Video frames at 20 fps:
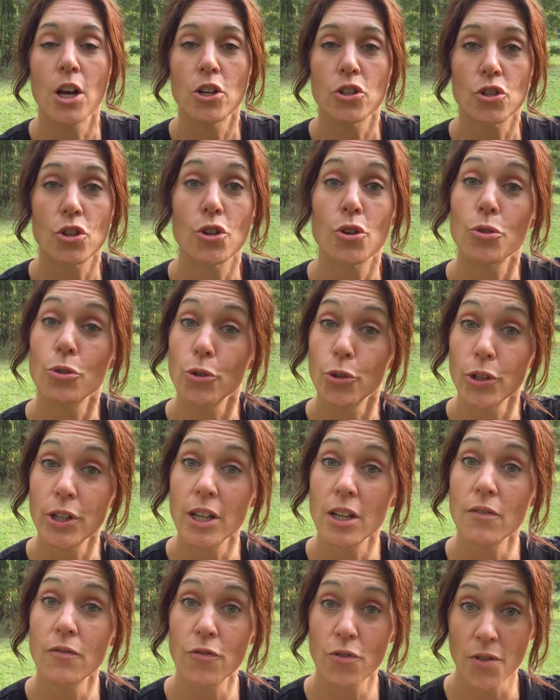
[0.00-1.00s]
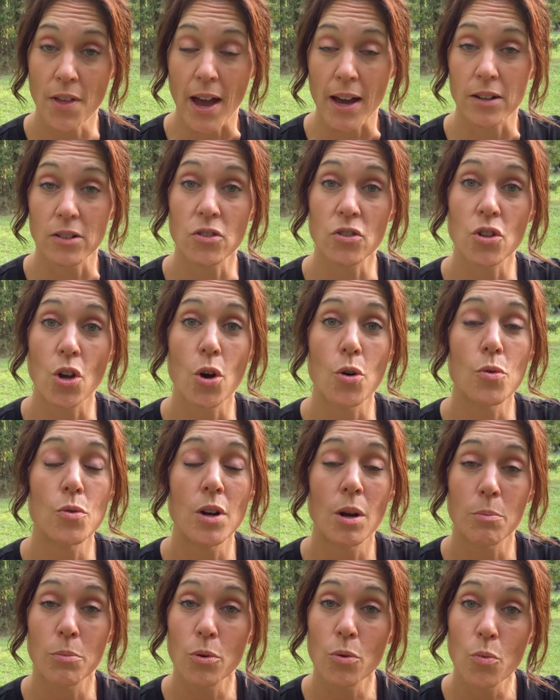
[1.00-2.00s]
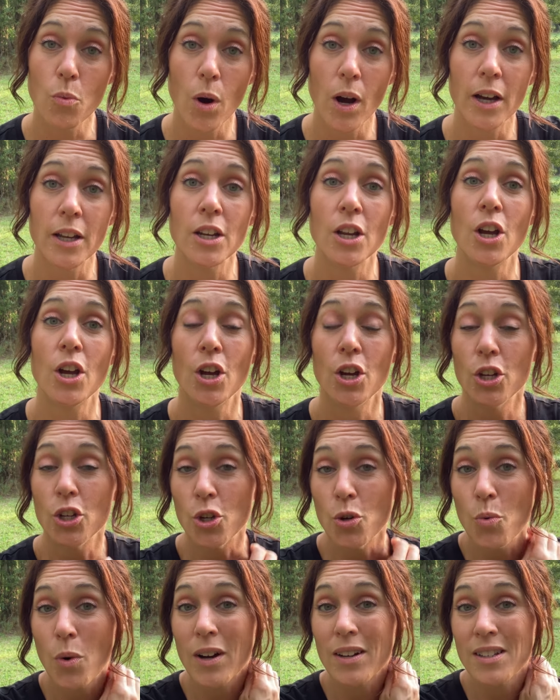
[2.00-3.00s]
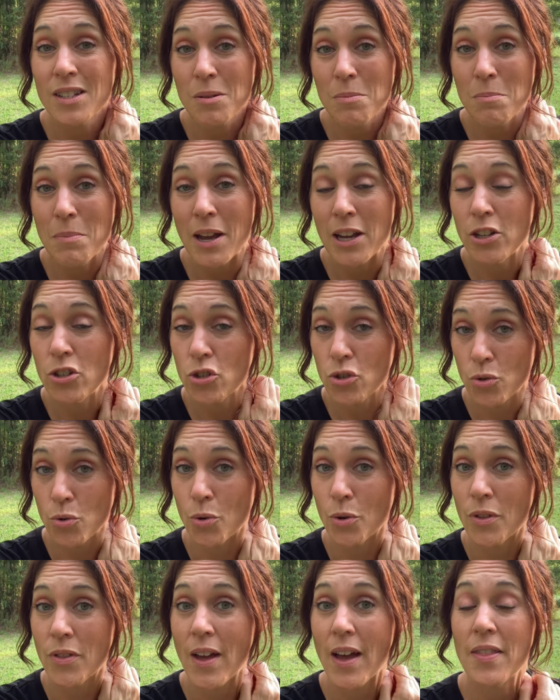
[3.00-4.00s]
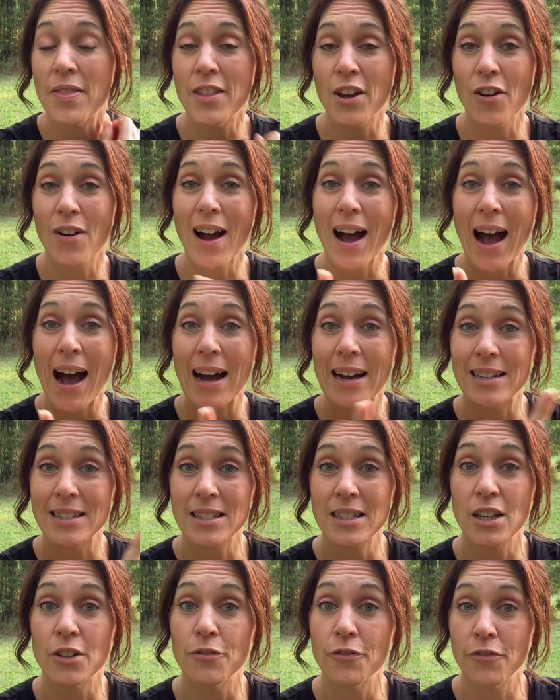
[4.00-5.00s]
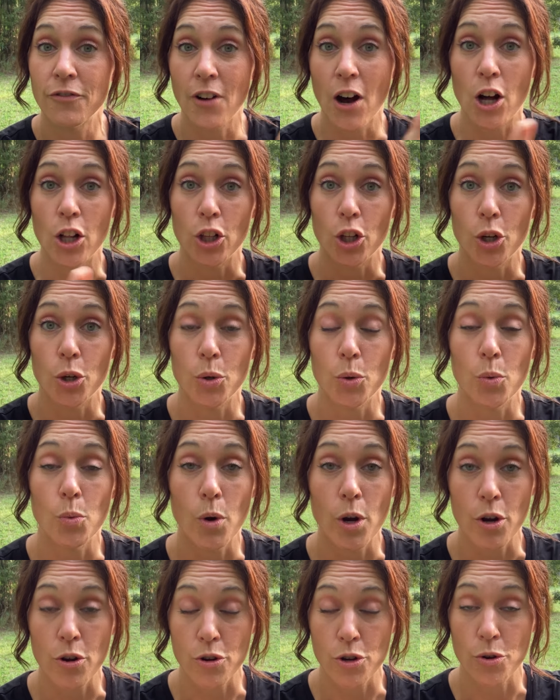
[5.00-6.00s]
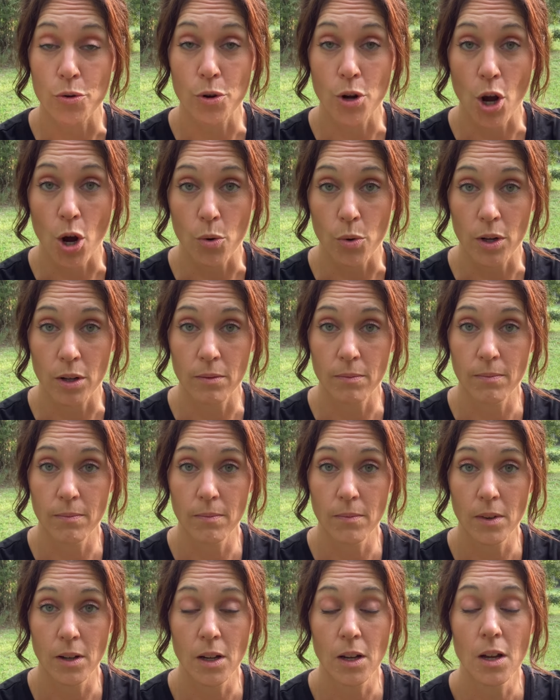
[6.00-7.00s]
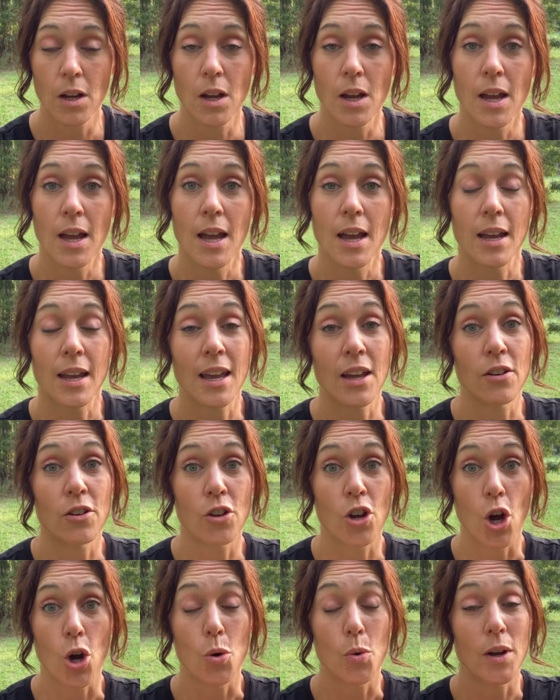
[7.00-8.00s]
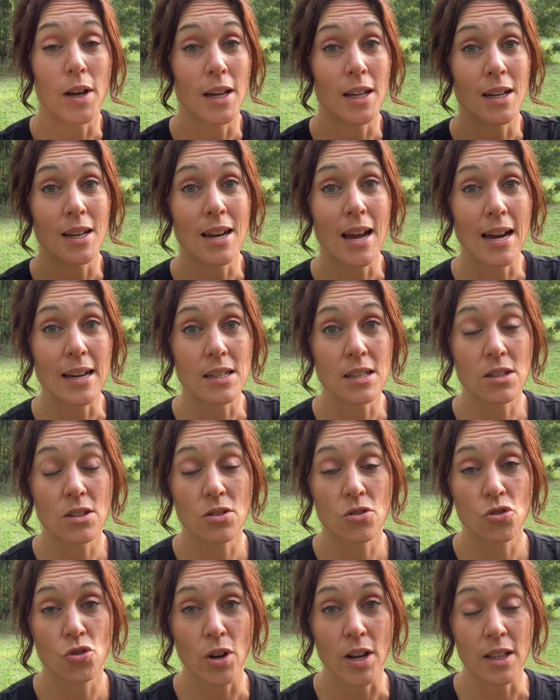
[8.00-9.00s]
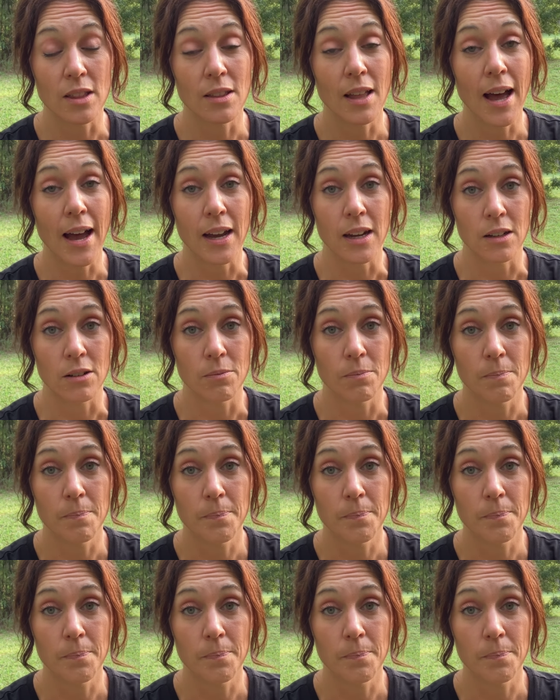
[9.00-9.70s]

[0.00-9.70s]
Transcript: So you're looking for that. So number one, you want to make sure that their eyes can follow where you're going can go in a nice straight line,